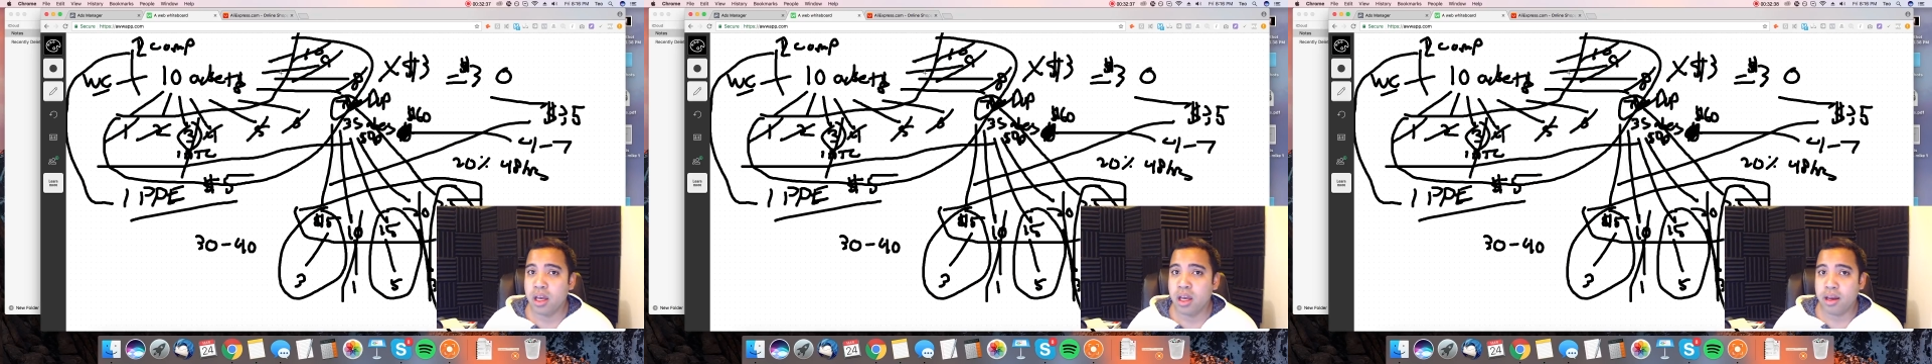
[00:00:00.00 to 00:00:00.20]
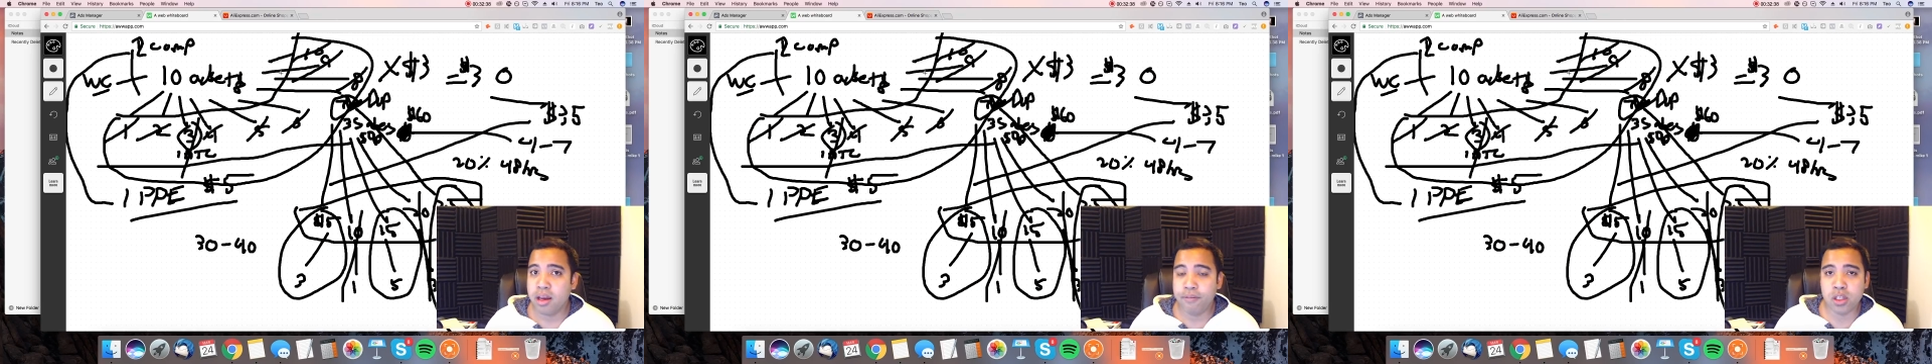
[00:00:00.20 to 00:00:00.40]

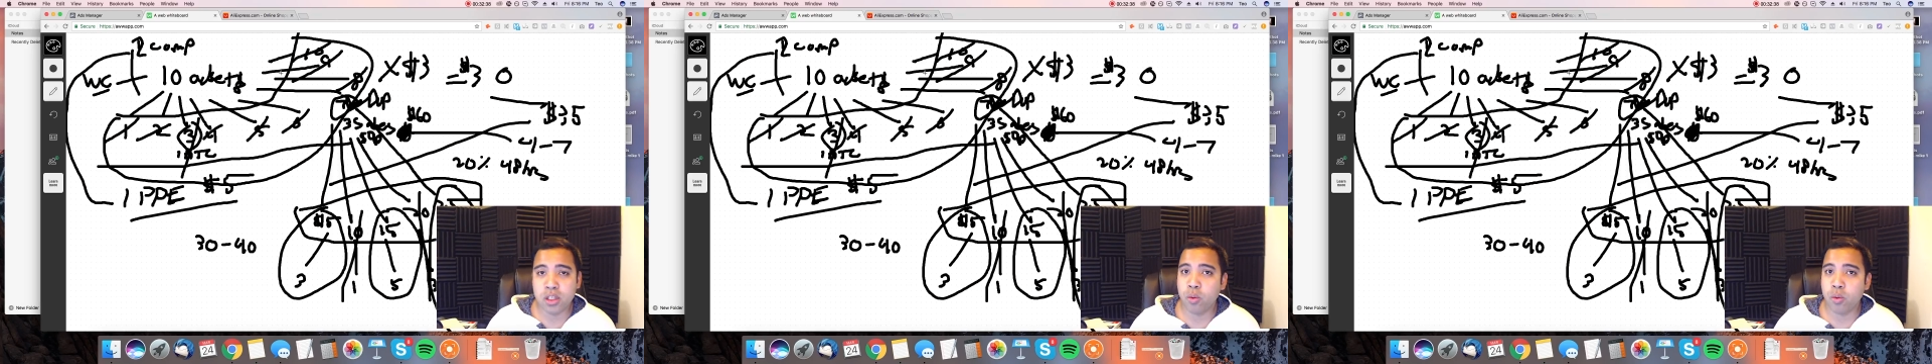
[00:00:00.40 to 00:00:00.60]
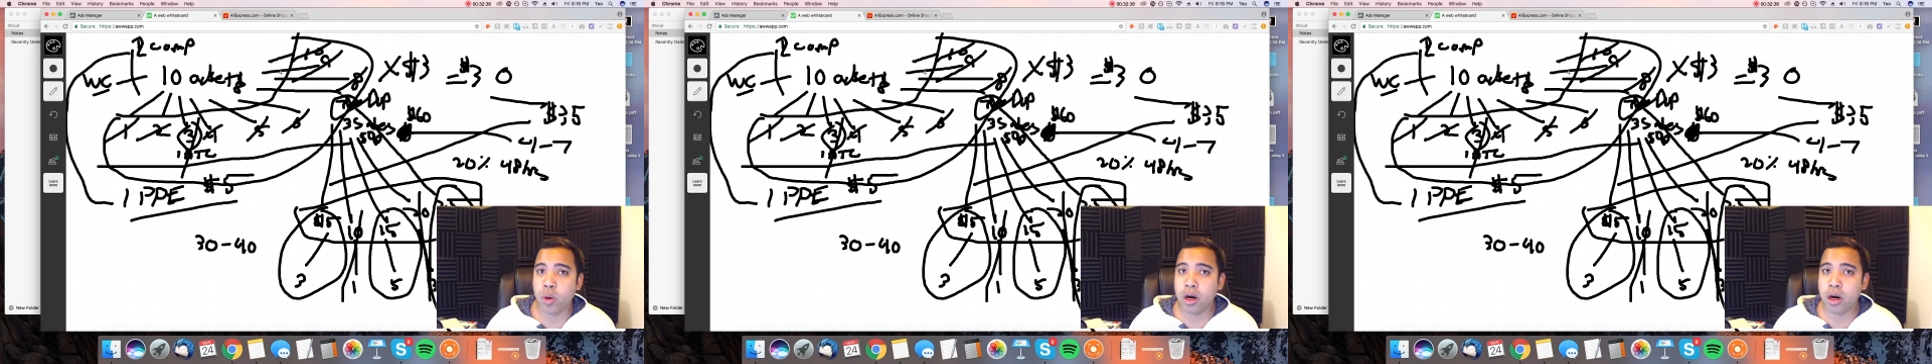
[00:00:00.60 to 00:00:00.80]
If it's a
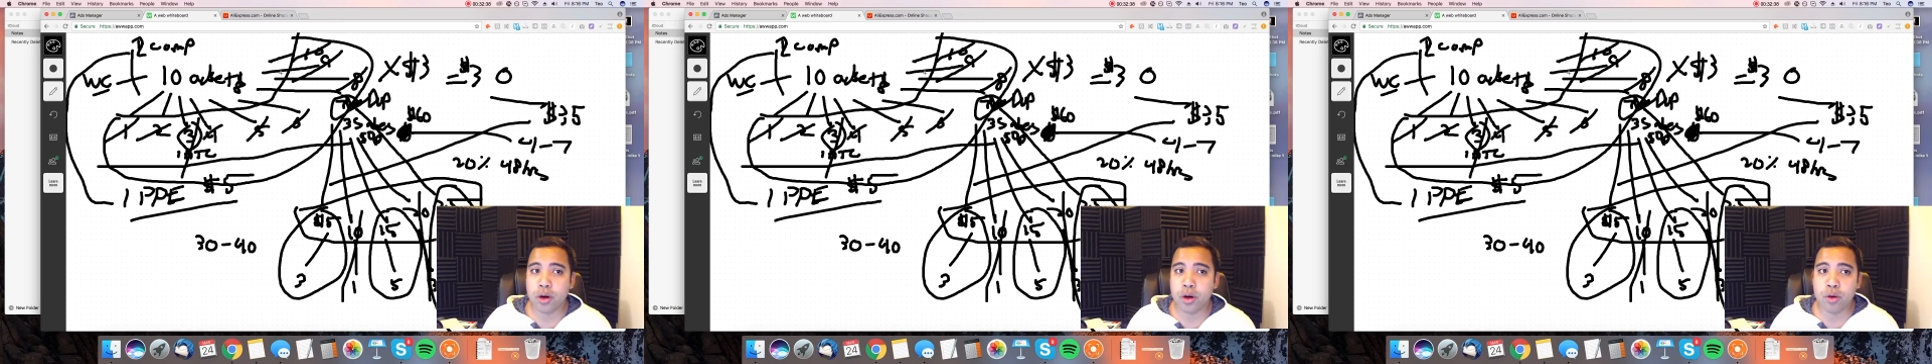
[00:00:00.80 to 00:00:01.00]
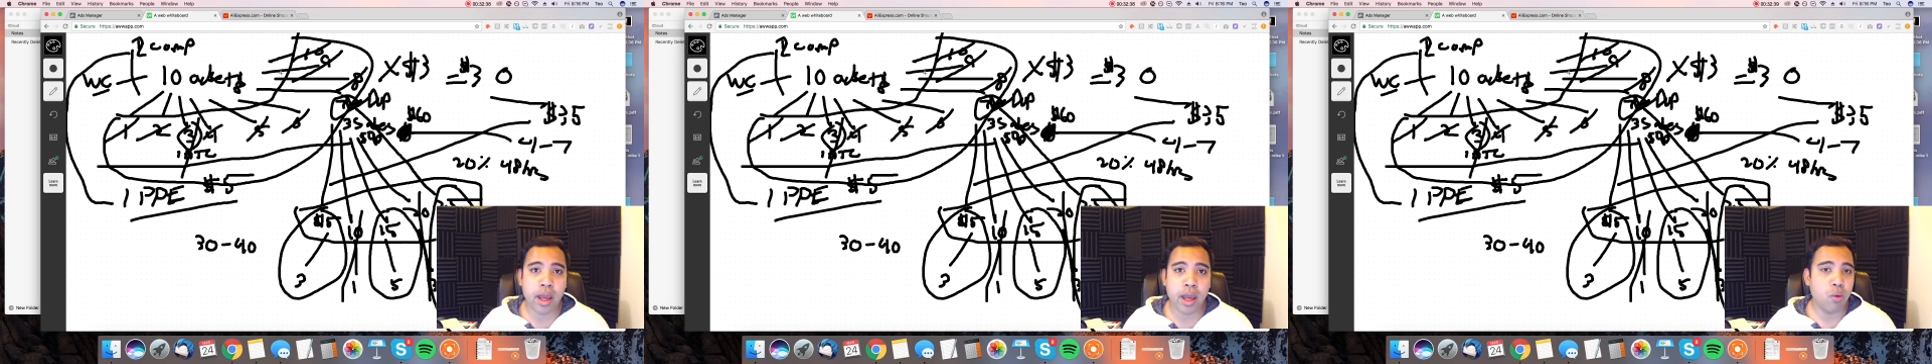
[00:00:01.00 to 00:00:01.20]
winner,
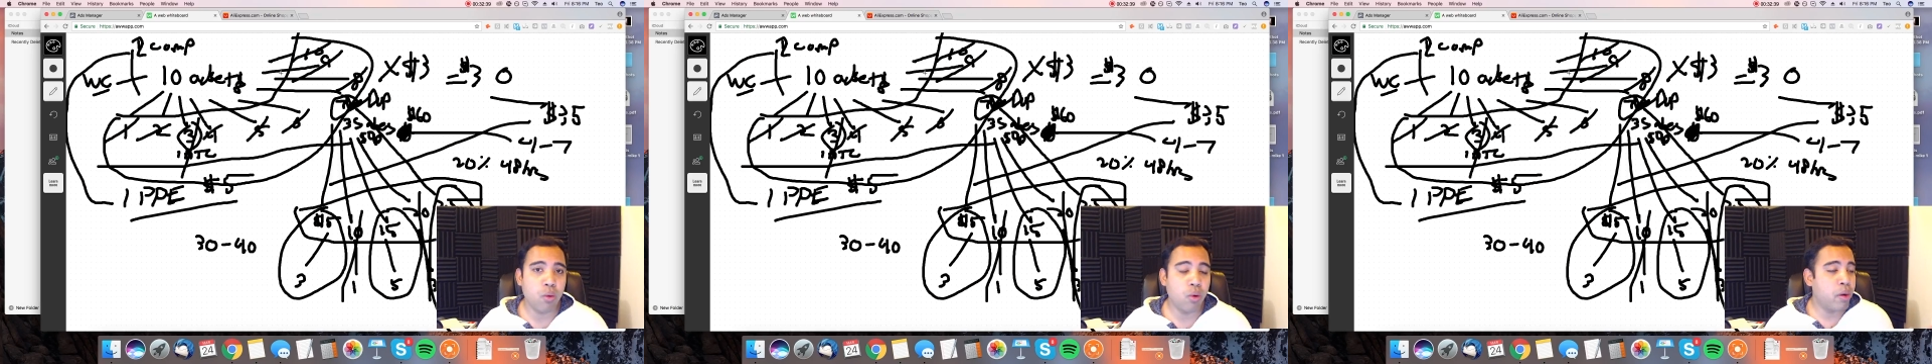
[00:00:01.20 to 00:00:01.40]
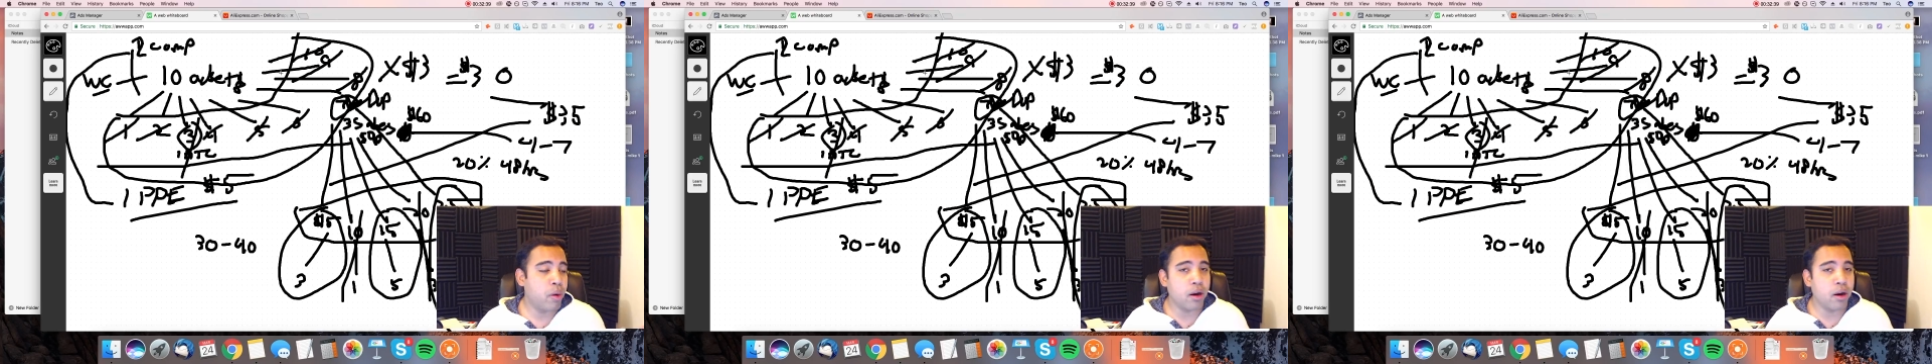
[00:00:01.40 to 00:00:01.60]
great.
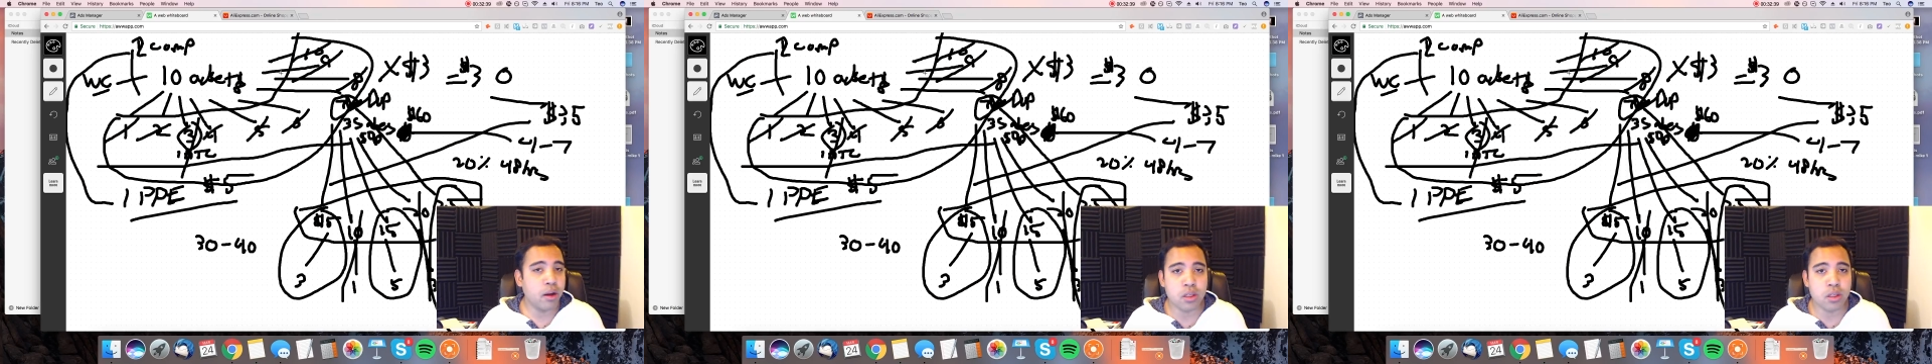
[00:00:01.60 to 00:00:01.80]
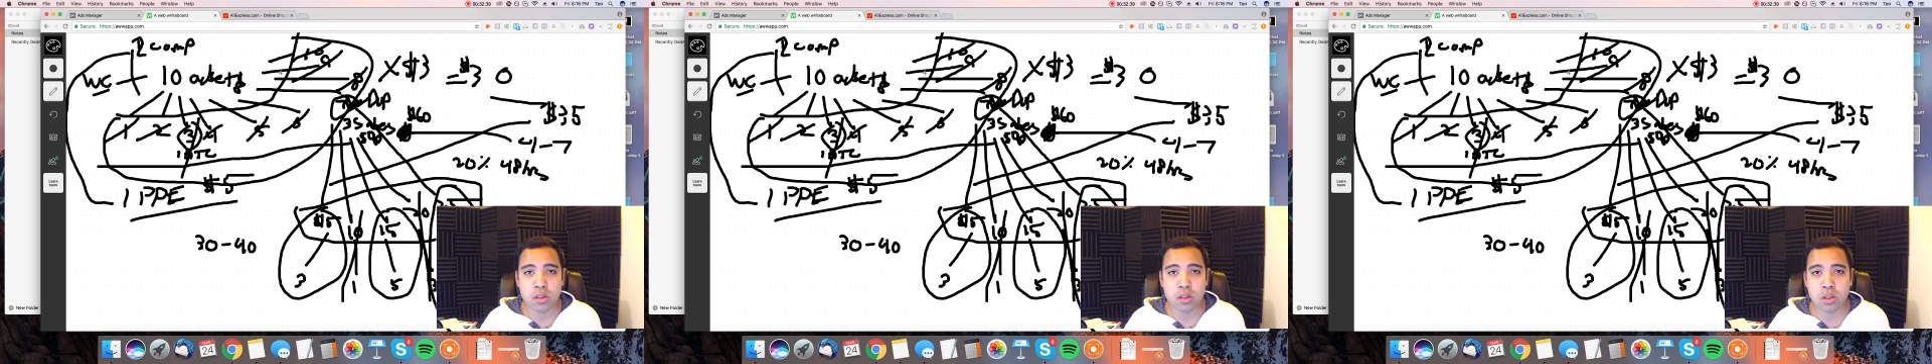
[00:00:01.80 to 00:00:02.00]
We'll put it
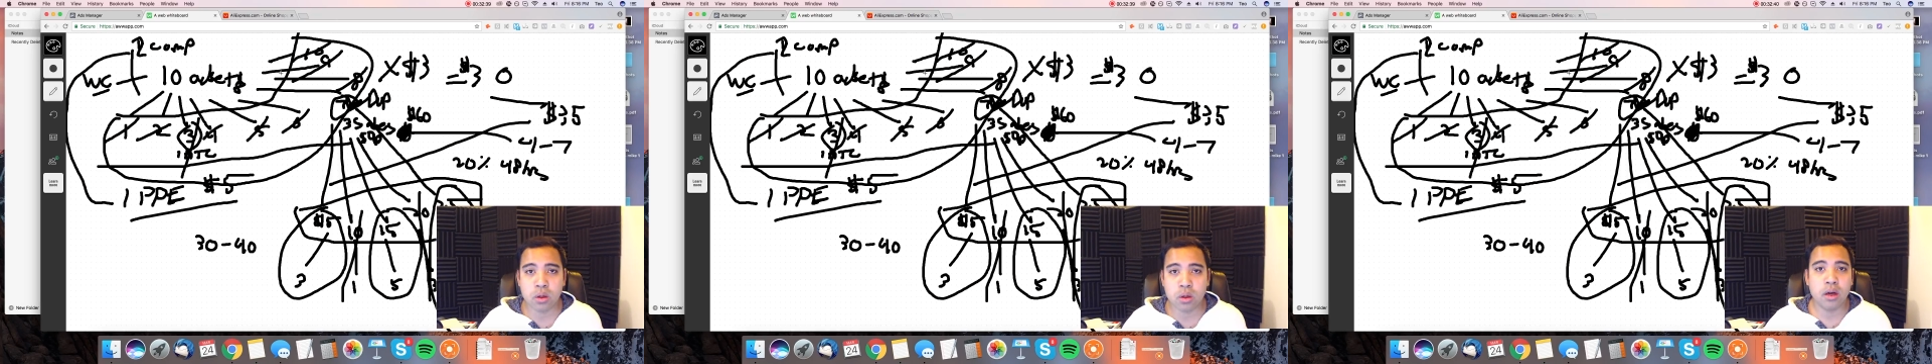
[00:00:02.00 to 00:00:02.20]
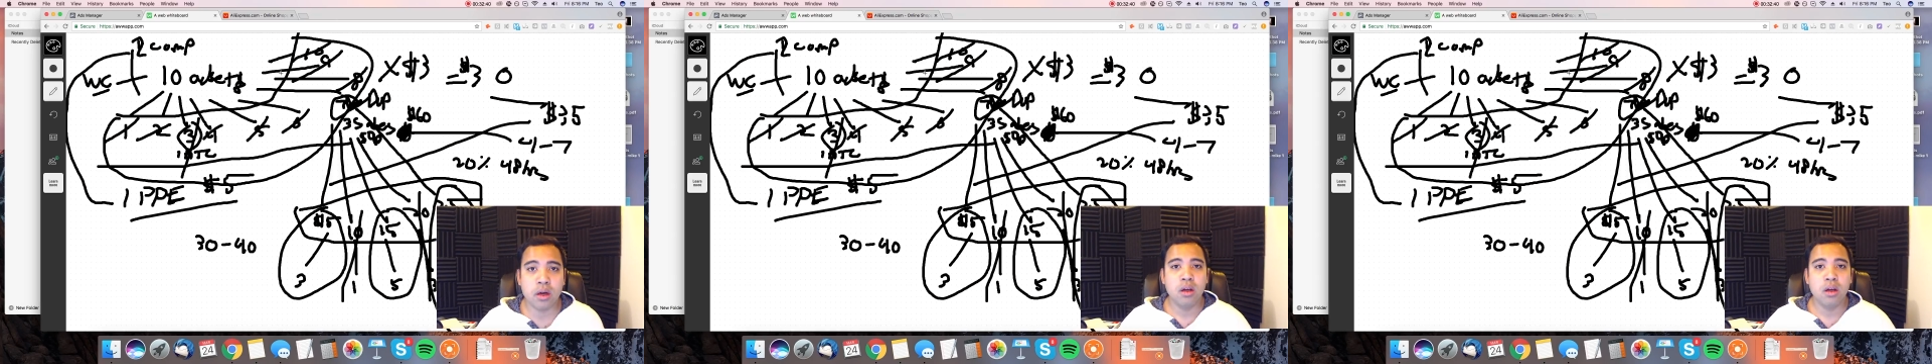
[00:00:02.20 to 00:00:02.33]
into the store.